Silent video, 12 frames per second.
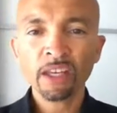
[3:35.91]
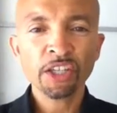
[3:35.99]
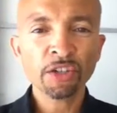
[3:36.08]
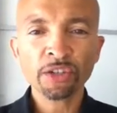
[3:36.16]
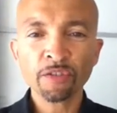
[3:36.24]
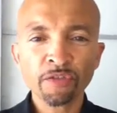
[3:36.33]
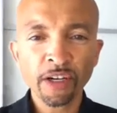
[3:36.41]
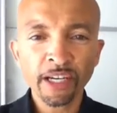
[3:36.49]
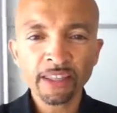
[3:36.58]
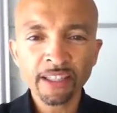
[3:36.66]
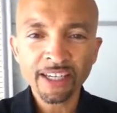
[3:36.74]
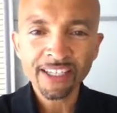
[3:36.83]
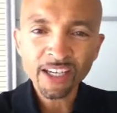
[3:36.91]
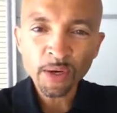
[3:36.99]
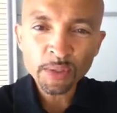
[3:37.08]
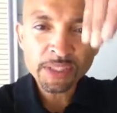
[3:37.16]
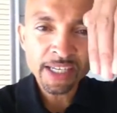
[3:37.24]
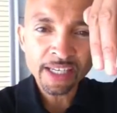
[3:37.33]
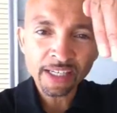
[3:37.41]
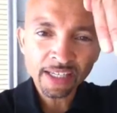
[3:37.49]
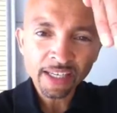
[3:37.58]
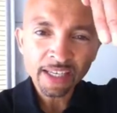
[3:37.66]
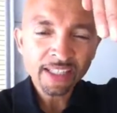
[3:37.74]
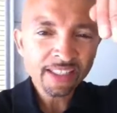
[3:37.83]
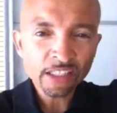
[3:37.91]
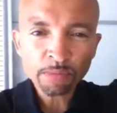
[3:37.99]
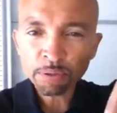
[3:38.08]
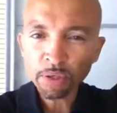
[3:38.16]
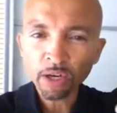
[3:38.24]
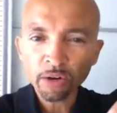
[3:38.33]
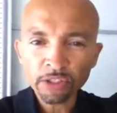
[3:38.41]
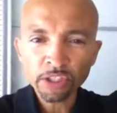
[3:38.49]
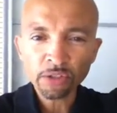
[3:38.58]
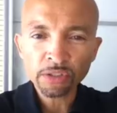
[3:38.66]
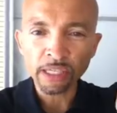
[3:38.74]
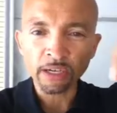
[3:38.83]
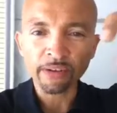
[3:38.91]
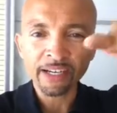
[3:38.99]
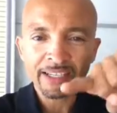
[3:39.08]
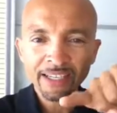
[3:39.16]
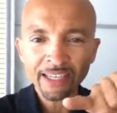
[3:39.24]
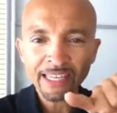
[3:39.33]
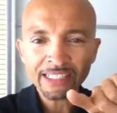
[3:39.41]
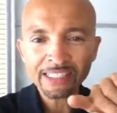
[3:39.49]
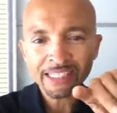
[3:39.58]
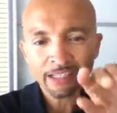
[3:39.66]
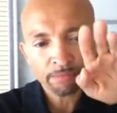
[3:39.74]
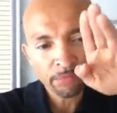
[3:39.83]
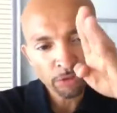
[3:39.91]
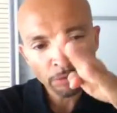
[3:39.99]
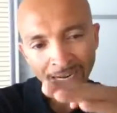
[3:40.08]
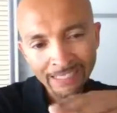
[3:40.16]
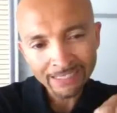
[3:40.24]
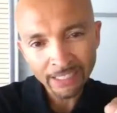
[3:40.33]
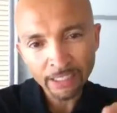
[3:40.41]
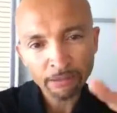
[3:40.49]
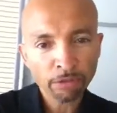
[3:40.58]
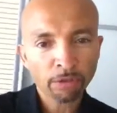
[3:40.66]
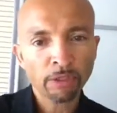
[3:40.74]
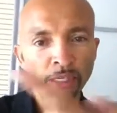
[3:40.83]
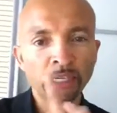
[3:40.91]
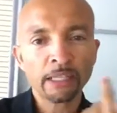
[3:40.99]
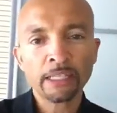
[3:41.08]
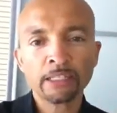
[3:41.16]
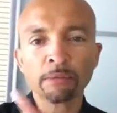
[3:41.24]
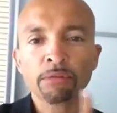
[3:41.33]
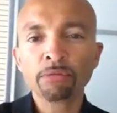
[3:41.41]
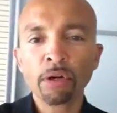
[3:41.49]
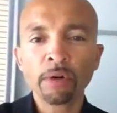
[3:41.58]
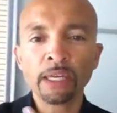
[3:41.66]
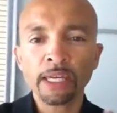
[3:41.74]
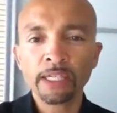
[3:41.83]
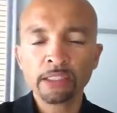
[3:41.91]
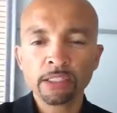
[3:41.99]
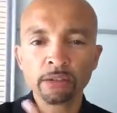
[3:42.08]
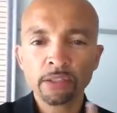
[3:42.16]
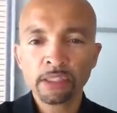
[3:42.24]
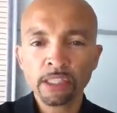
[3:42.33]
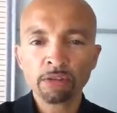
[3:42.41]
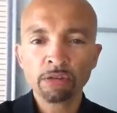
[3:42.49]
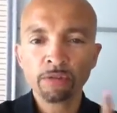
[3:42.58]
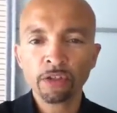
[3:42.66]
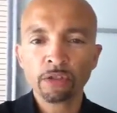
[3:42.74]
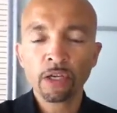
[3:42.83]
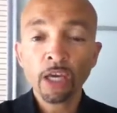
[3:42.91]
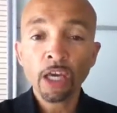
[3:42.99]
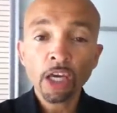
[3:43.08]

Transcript: you're going to find that it goes in, it doesn't pull a lot of juice out of it, and I guess you kind of drags the leaf through, and it ends up throwing it into the centrifuge.